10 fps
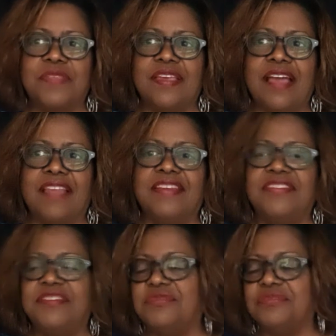I think
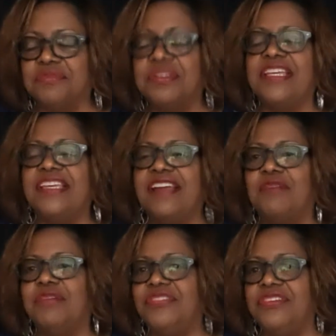she was really young
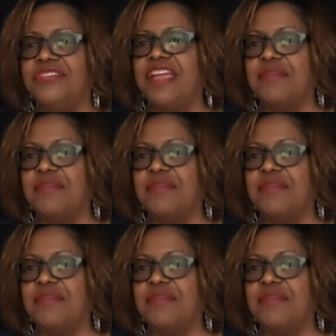when she sang.